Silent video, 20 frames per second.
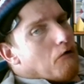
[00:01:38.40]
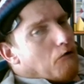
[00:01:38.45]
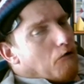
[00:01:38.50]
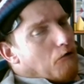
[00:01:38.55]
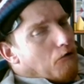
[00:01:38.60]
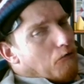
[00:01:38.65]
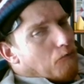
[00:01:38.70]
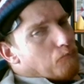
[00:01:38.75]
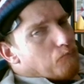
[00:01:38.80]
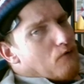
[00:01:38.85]

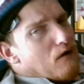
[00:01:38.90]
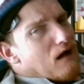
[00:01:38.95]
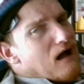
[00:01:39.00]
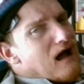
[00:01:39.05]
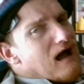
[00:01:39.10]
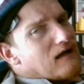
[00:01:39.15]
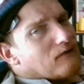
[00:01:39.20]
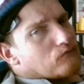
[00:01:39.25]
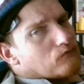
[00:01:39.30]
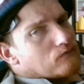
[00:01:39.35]
or
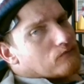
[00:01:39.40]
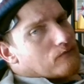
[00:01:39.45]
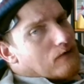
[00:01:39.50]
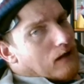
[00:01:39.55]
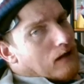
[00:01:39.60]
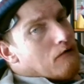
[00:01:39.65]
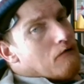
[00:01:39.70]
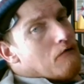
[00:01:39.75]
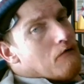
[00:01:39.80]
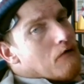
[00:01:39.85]

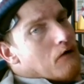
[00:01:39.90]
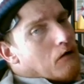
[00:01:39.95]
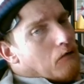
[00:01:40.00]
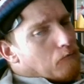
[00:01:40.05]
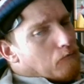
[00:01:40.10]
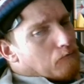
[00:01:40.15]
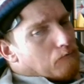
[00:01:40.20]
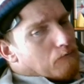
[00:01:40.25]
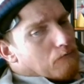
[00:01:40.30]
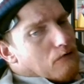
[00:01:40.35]
pasta,
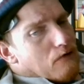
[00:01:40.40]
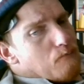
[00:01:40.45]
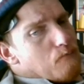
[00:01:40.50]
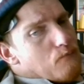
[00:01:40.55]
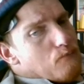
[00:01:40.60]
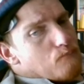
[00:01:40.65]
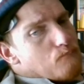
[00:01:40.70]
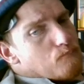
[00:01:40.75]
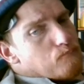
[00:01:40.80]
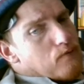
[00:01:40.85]

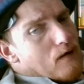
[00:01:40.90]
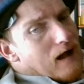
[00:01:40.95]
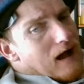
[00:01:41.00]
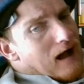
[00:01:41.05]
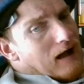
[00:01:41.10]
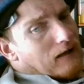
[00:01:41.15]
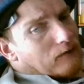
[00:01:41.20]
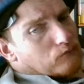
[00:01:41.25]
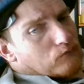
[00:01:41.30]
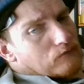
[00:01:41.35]
ribbon
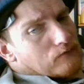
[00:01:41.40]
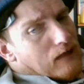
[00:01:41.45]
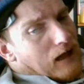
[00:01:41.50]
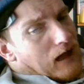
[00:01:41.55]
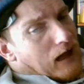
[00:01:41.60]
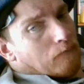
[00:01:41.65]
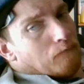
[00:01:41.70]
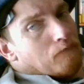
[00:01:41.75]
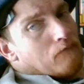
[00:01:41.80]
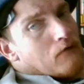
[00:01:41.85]
pasta.